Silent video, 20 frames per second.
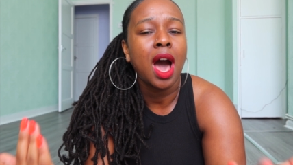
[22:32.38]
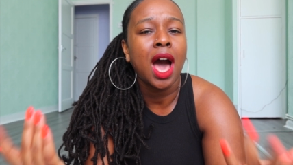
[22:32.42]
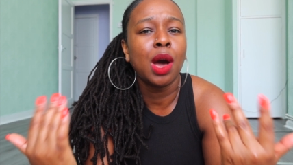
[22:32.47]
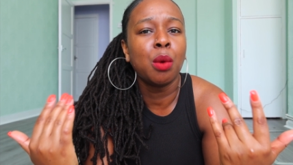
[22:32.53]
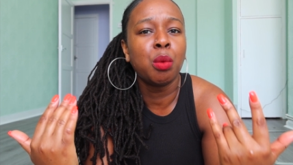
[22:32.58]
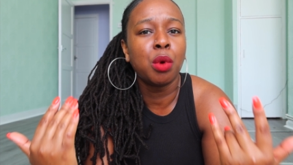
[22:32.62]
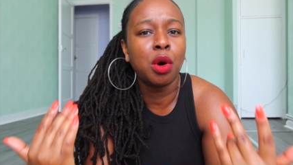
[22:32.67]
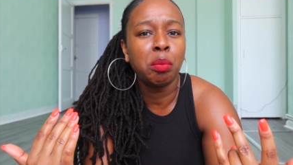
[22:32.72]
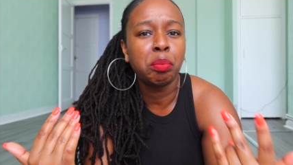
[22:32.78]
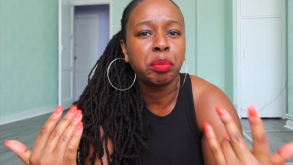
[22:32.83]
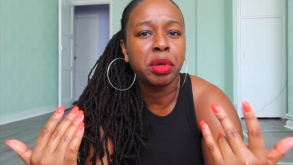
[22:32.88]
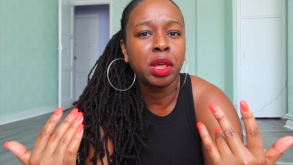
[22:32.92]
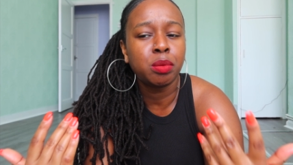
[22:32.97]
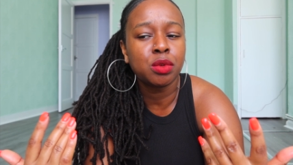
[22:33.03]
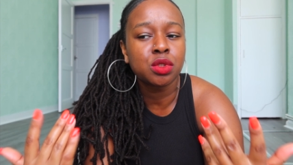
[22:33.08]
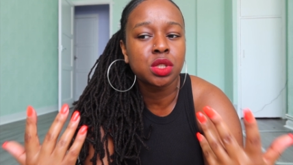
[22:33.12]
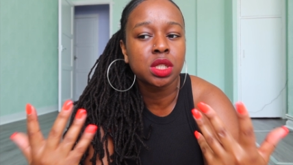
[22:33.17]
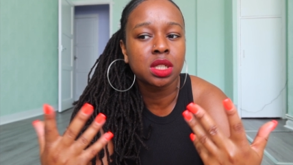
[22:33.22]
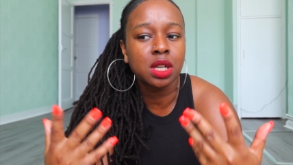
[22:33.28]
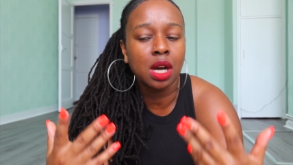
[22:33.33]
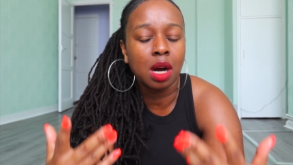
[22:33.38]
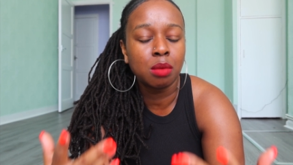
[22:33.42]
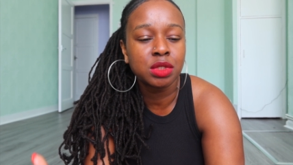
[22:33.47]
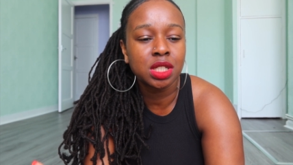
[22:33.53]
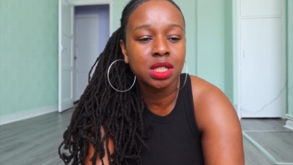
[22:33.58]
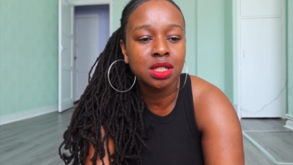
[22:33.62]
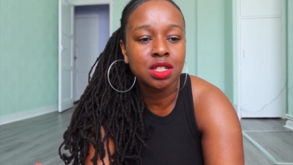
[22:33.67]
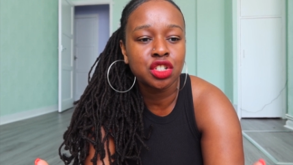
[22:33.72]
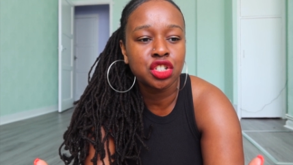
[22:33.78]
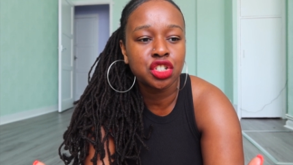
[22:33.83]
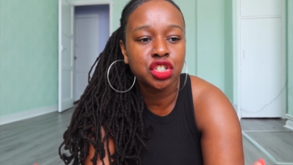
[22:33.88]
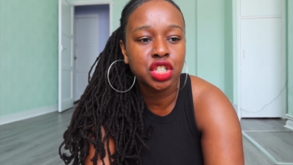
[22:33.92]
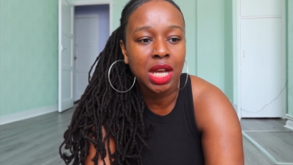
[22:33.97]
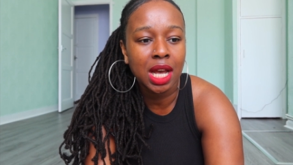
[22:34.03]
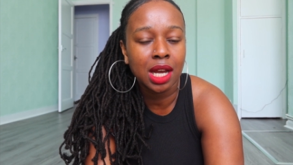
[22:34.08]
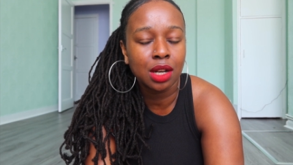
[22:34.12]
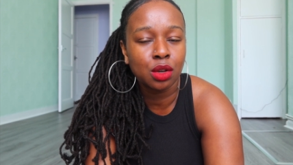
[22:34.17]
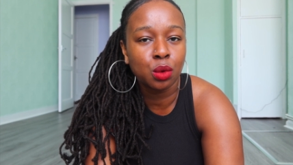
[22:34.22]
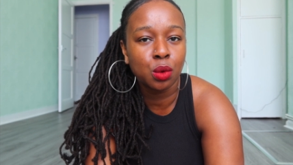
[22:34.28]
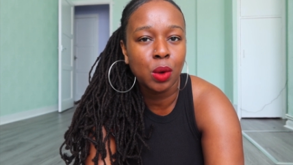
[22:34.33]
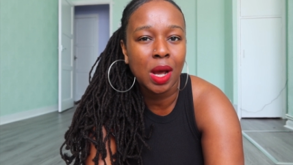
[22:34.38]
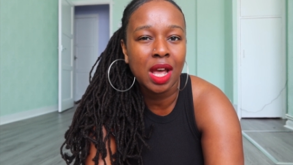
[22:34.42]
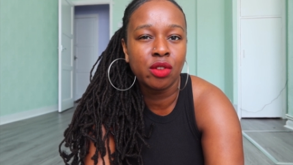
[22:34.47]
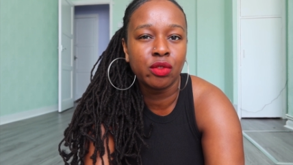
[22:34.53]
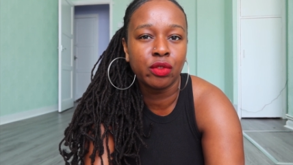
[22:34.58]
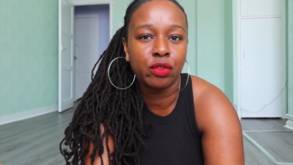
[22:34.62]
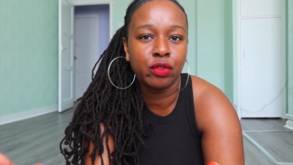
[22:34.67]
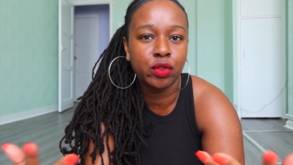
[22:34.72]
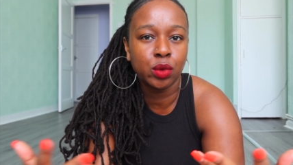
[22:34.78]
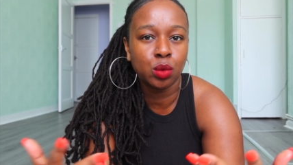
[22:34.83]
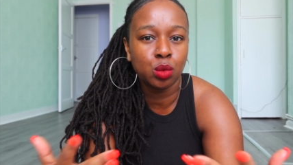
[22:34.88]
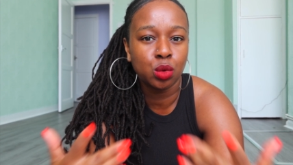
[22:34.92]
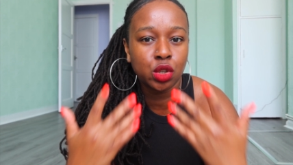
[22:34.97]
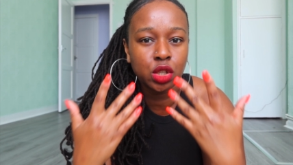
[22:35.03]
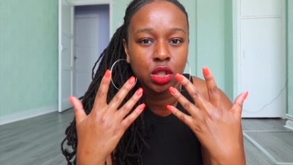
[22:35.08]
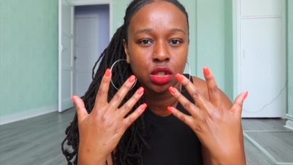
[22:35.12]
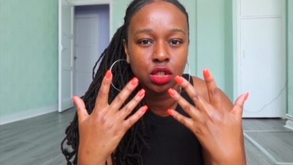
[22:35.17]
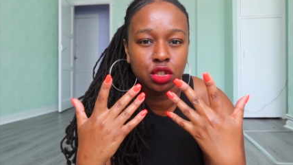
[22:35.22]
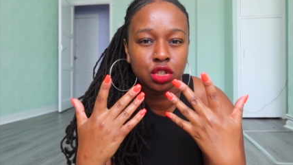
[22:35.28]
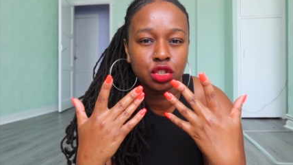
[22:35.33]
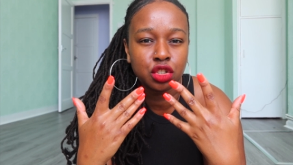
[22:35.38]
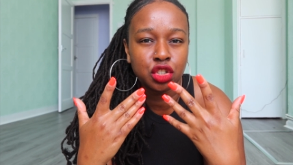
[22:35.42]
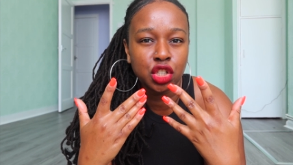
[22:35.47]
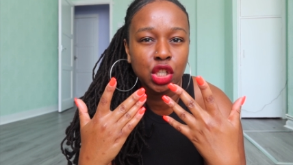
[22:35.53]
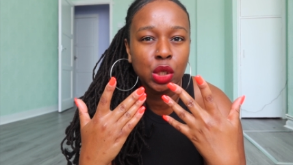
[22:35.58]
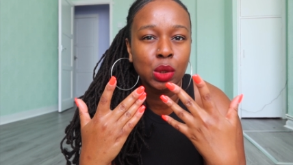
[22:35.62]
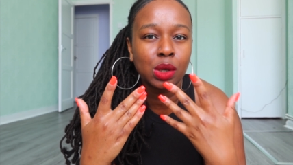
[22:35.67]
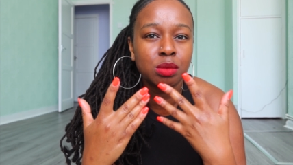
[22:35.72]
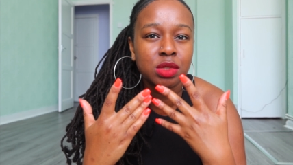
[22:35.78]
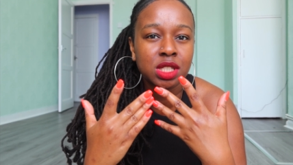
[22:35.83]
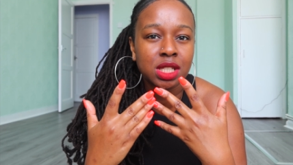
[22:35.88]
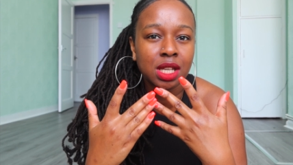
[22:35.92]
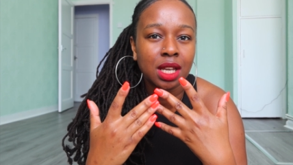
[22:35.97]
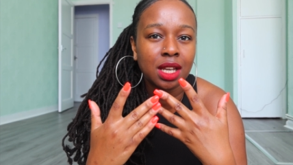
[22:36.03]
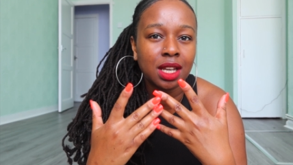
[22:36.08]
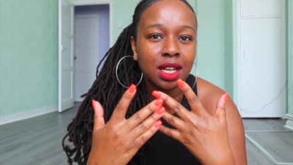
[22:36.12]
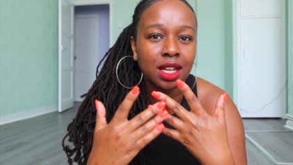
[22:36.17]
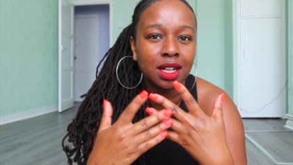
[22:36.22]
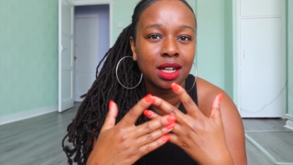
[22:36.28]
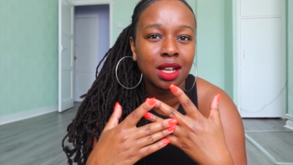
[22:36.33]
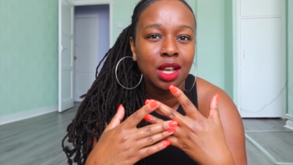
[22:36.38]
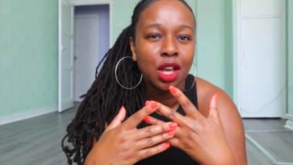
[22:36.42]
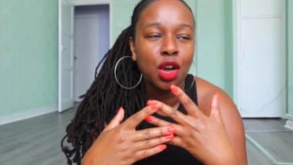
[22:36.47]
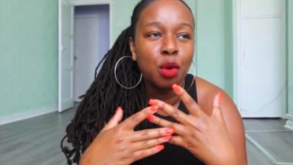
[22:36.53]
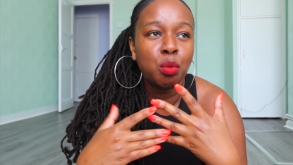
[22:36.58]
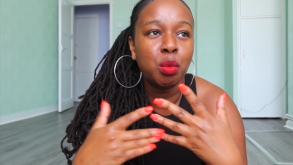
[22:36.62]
I want people to come to this channel and feel good, do you know what I'm saying?